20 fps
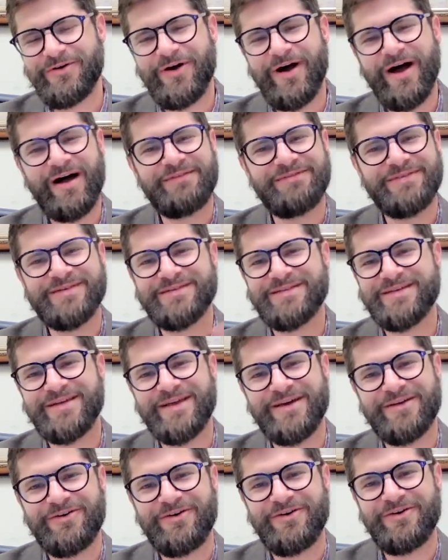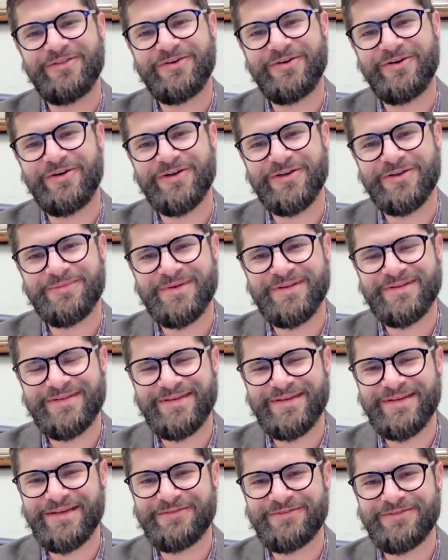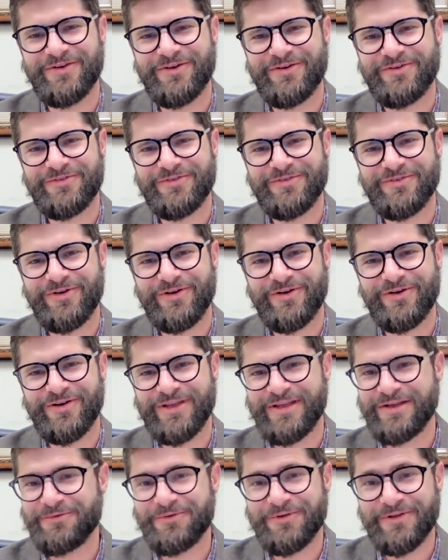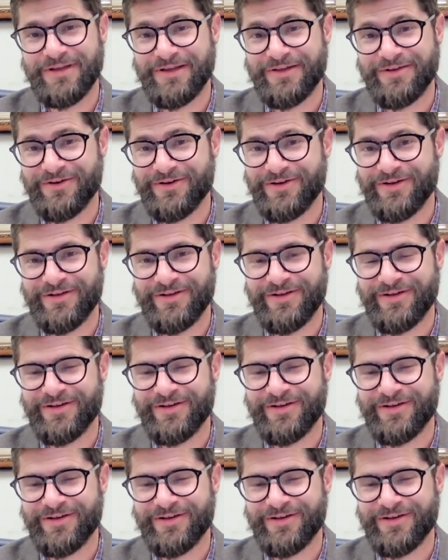obviously not all the arguments he gives are equally good.